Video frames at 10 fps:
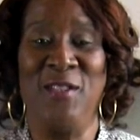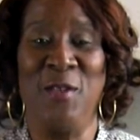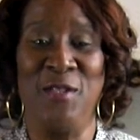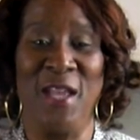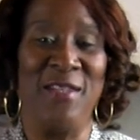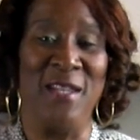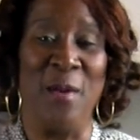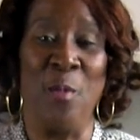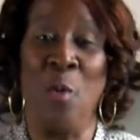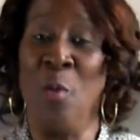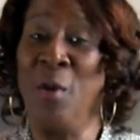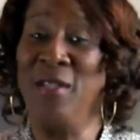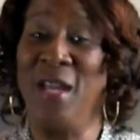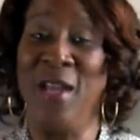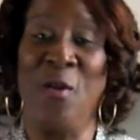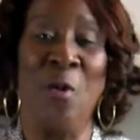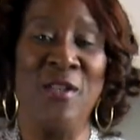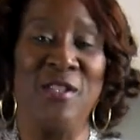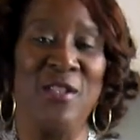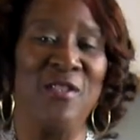Tuesday Tip, where we take
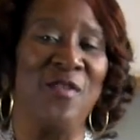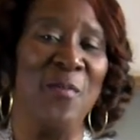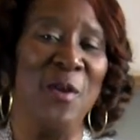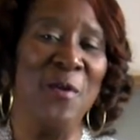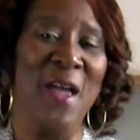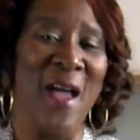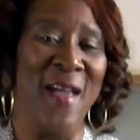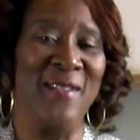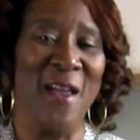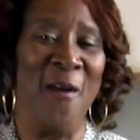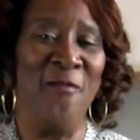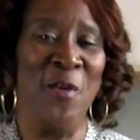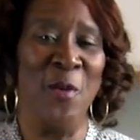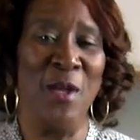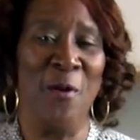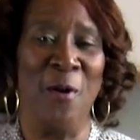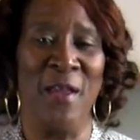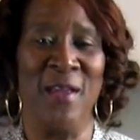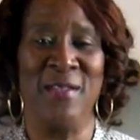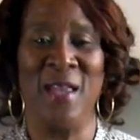questions from you guys, our viewing
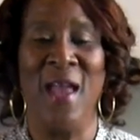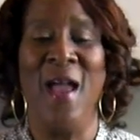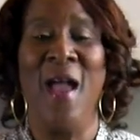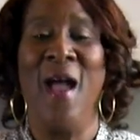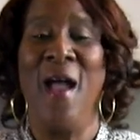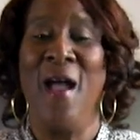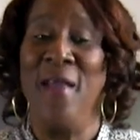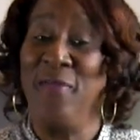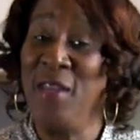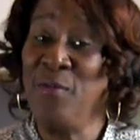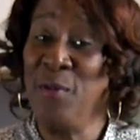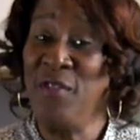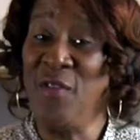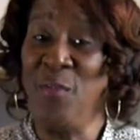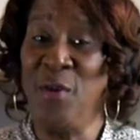audience. This one's from